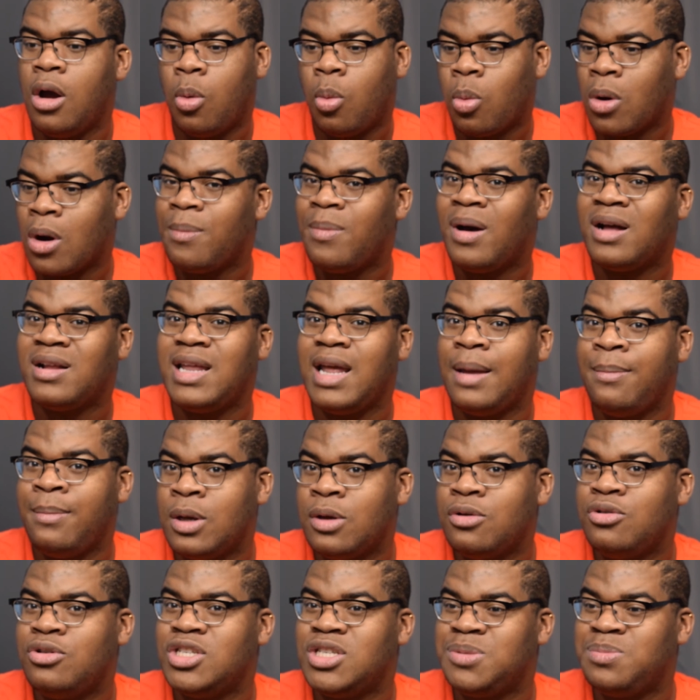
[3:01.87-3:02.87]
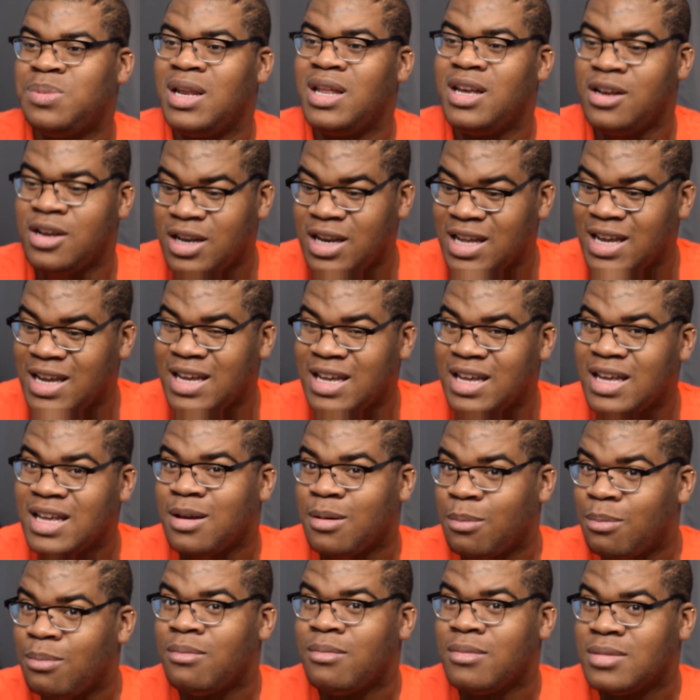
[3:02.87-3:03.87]
Worry about that mildew smelling hoodie,
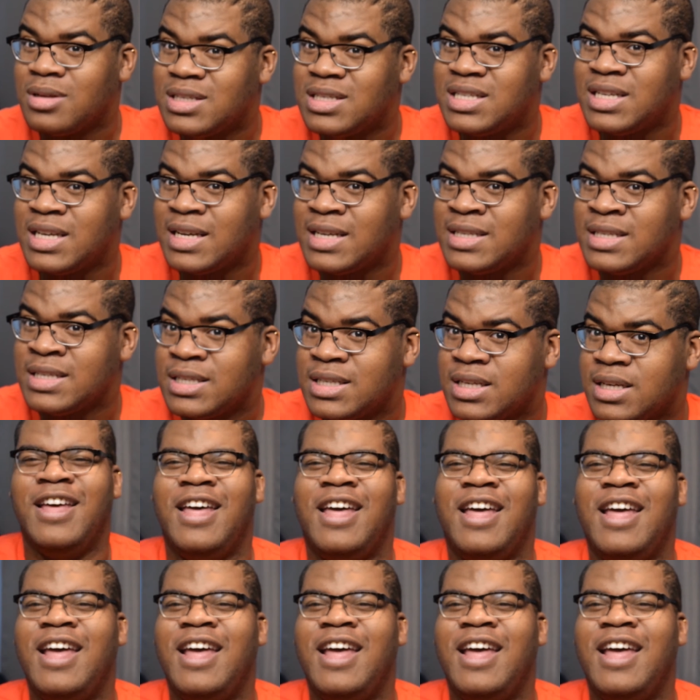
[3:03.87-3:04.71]
sis.